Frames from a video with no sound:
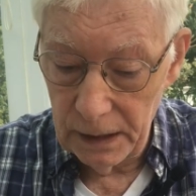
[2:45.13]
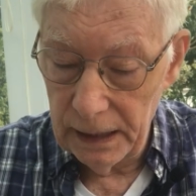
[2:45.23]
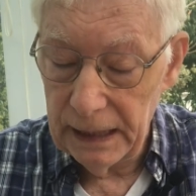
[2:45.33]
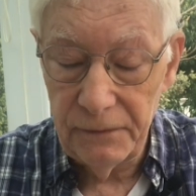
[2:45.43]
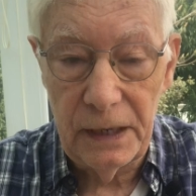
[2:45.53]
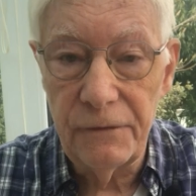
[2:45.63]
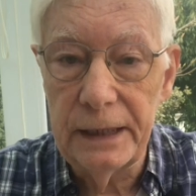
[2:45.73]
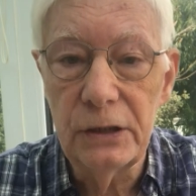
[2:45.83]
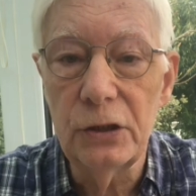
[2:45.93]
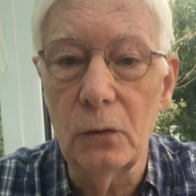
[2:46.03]
even if I
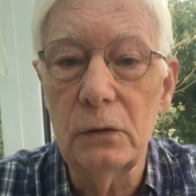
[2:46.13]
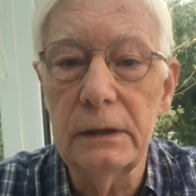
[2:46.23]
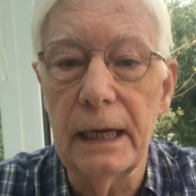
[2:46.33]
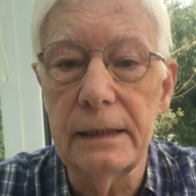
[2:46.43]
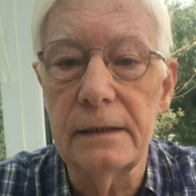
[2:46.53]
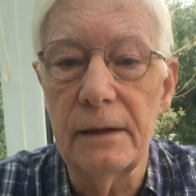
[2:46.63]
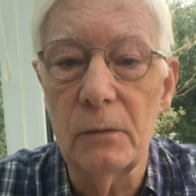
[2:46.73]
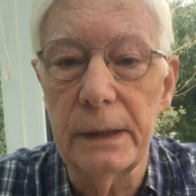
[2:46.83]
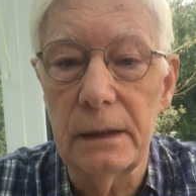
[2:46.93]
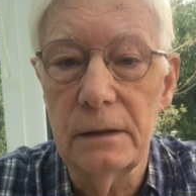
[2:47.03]
don't get another
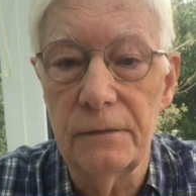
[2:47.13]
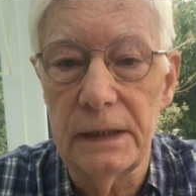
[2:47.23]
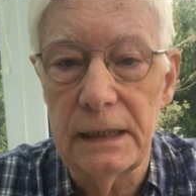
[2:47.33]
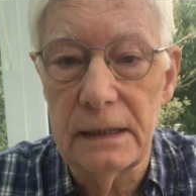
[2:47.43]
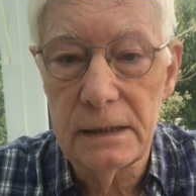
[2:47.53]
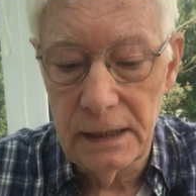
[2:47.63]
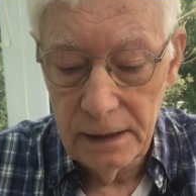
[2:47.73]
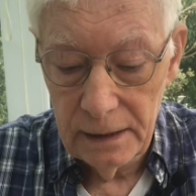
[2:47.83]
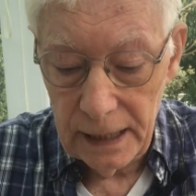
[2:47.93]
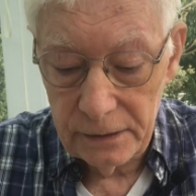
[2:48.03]
one out of these,
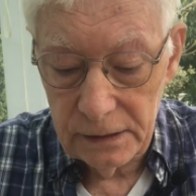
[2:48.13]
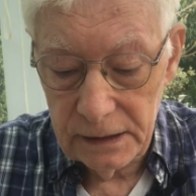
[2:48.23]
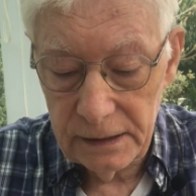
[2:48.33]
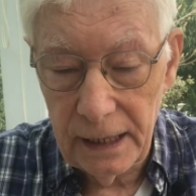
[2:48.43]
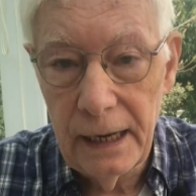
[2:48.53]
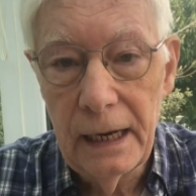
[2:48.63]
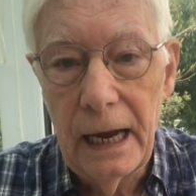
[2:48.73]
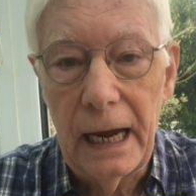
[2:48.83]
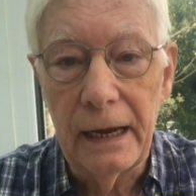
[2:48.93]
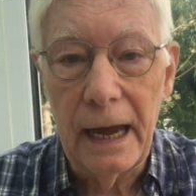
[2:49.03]
as you can see there,
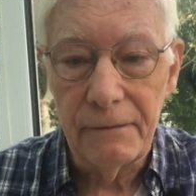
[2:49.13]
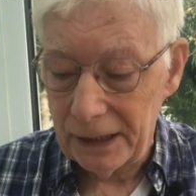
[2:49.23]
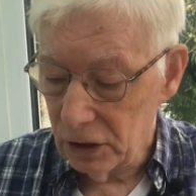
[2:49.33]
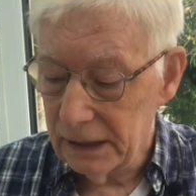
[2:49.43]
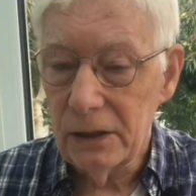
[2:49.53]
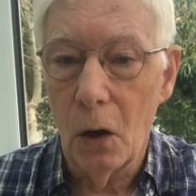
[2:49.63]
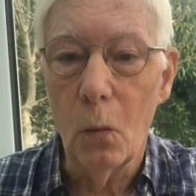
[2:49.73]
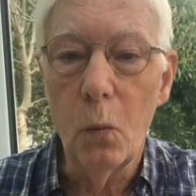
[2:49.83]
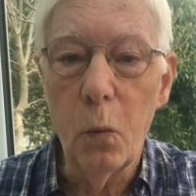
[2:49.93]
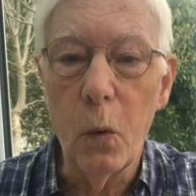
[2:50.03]
I have actually got
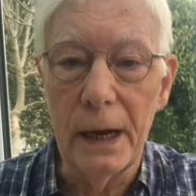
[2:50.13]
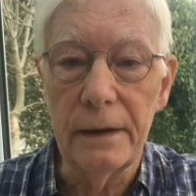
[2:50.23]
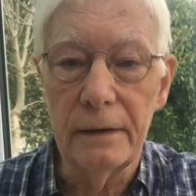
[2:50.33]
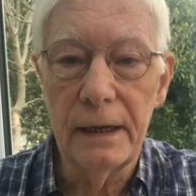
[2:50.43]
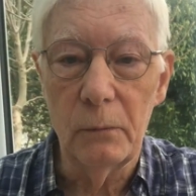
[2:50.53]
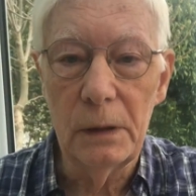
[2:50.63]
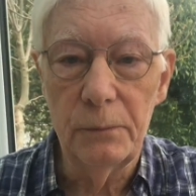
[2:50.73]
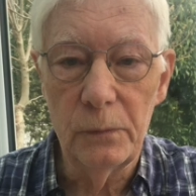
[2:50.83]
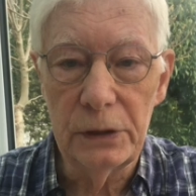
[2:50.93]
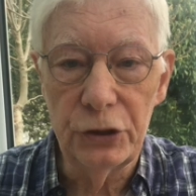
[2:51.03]
one that will
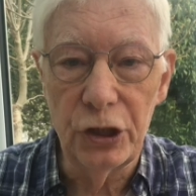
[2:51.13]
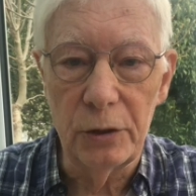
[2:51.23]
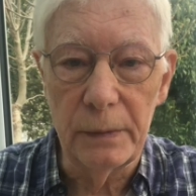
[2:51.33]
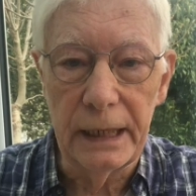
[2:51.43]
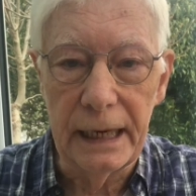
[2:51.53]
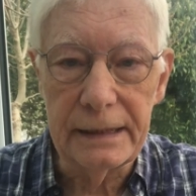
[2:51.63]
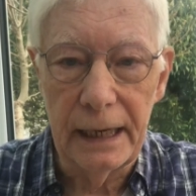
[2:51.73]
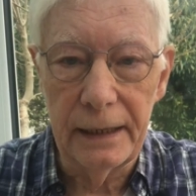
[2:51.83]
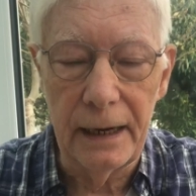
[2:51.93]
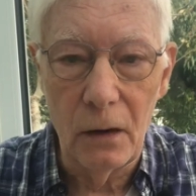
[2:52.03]
germinate,
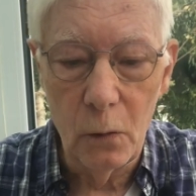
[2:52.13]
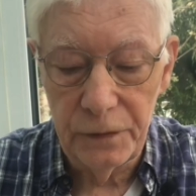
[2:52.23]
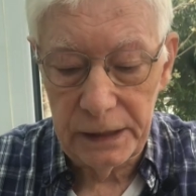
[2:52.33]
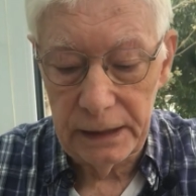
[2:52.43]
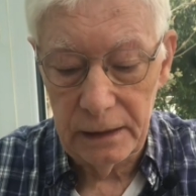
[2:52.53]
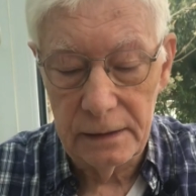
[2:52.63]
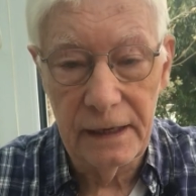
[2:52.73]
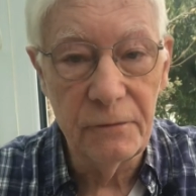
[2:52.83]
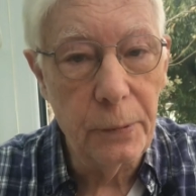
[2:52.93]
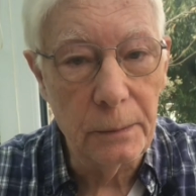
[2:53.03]
and that, over the years
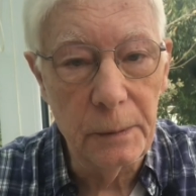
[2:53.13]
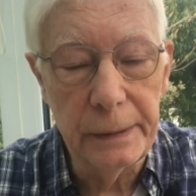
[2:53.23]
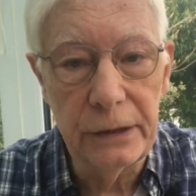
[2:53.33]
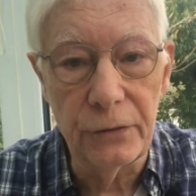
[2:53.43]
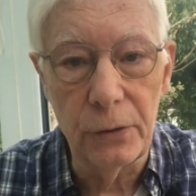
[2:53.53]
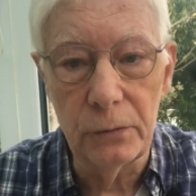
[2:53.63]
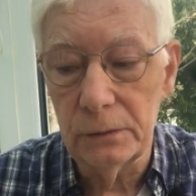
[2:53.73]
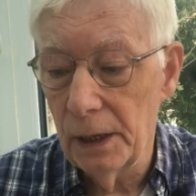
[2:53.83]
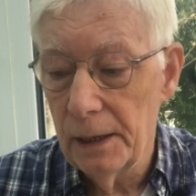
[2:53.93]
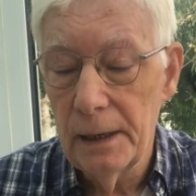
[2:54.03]
I've probably
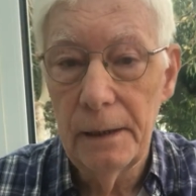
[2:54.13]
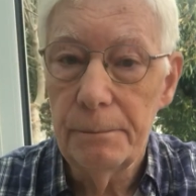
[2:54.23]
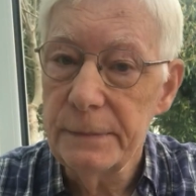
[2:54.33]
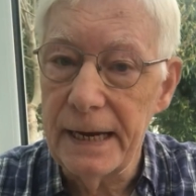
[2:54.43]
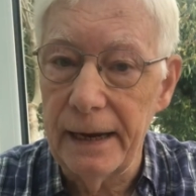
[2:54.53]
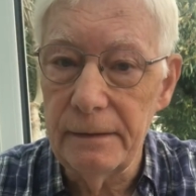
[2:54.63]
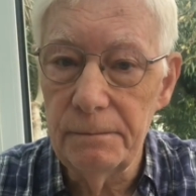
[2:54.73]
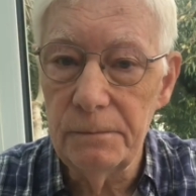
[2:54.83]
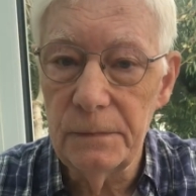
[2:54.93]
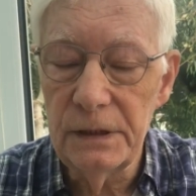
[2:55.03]
grown
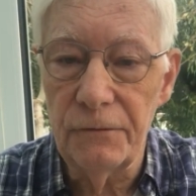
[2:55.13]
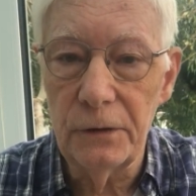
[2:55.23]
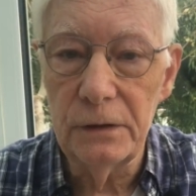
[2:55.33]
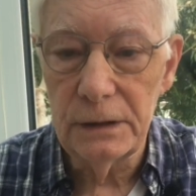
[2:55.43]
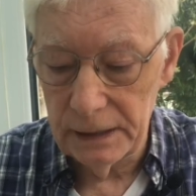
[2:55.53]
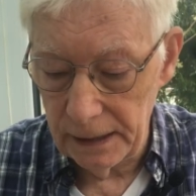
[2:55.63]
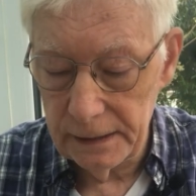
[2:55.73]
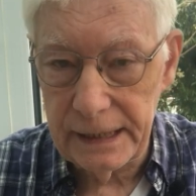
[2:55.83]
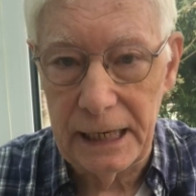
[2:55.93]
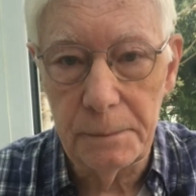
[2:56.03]
10 different
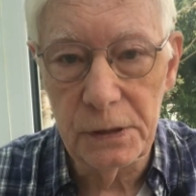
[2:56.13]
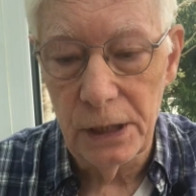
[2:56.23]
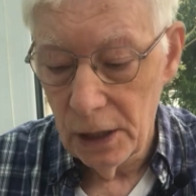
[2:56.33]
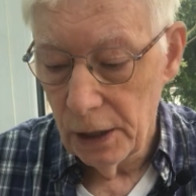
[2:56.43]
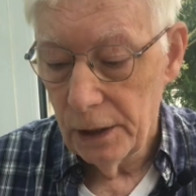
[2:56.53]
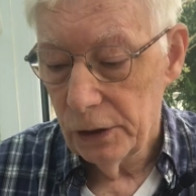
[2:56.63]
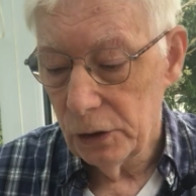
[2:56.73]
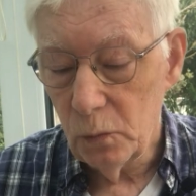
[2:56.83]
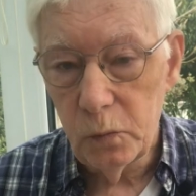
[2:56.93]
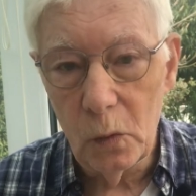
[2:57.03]
types.
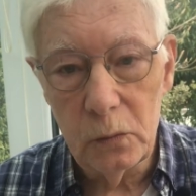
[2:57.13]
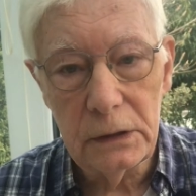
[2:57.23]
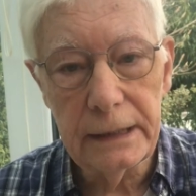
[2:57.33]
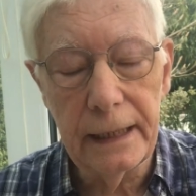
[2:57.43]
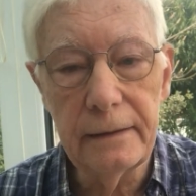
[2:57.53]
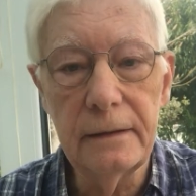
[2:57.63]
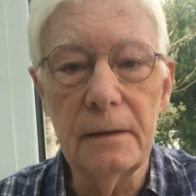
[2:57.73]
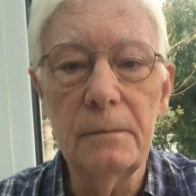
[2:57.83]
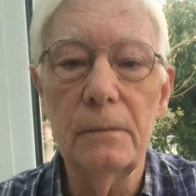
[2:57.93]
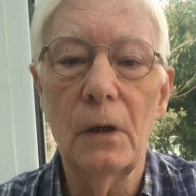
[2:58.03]
You won't get
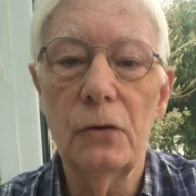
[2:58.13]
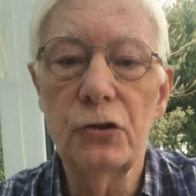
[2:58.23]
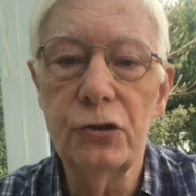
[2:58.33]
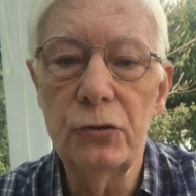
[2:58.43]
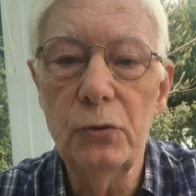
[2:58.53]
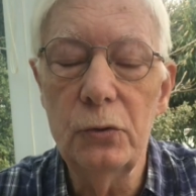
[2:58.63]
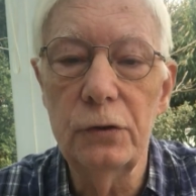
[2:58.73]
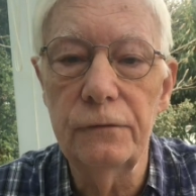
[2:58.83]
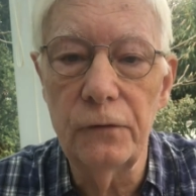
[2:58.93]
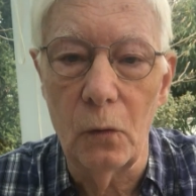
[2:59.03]
them true
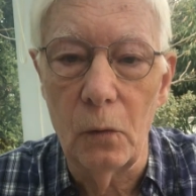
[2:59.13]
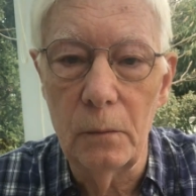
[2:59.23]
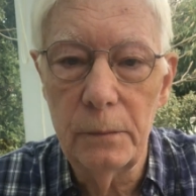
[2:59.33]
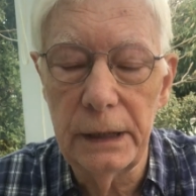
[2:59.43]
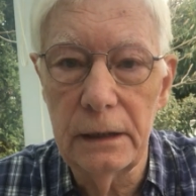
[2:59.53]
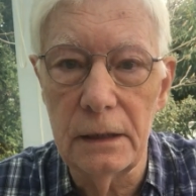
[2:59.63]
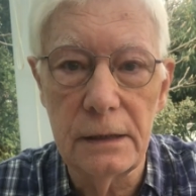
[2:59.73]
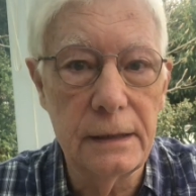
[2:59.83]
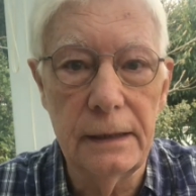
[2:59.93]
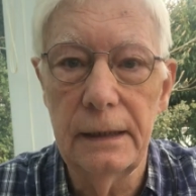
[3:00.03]
to form
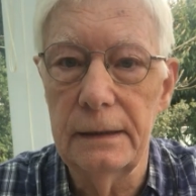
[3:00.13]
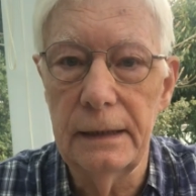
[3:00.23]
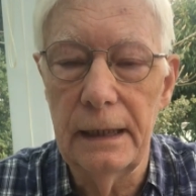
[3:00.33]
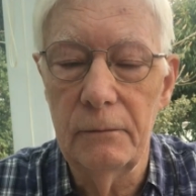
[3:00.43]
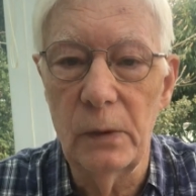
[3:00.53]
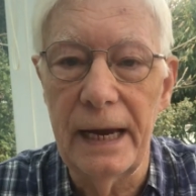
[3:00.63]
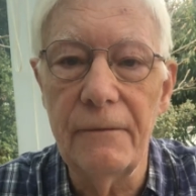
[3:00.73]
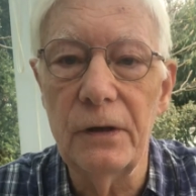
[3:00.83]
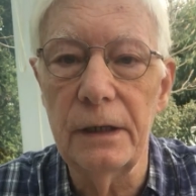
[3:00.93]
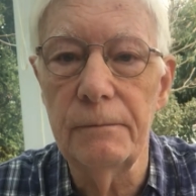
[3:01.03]
because whatever